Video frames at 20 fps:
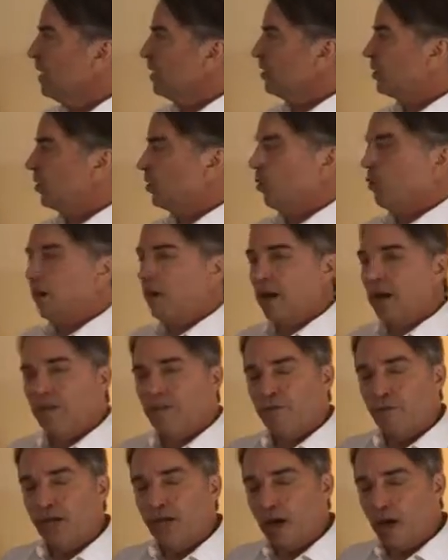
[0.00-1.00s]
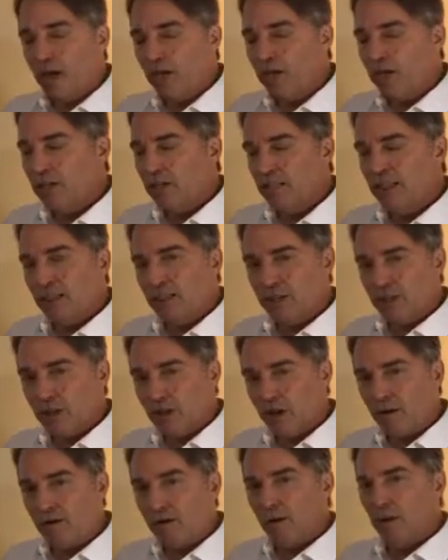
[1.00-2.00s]
So if we are going to
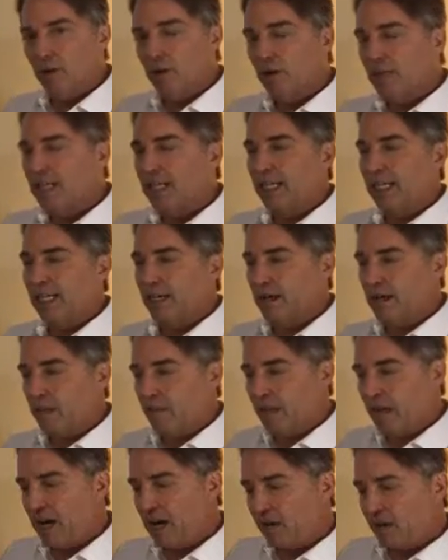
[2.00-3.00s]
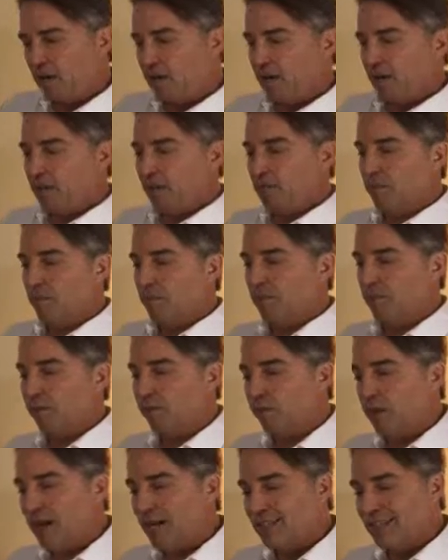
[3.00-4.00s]
start looking about
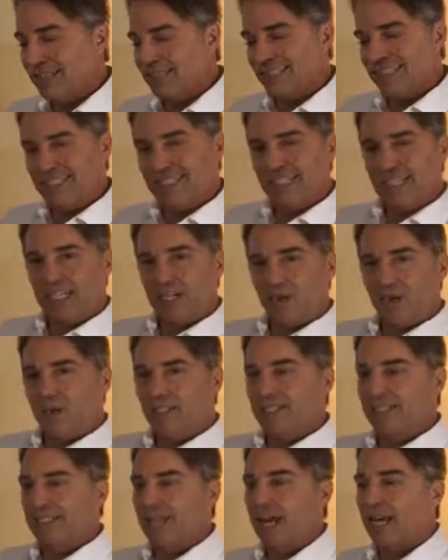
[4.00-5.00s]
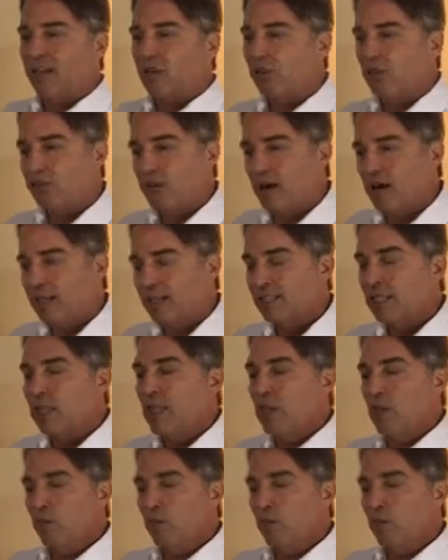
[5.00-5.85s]
processes that can recycle products,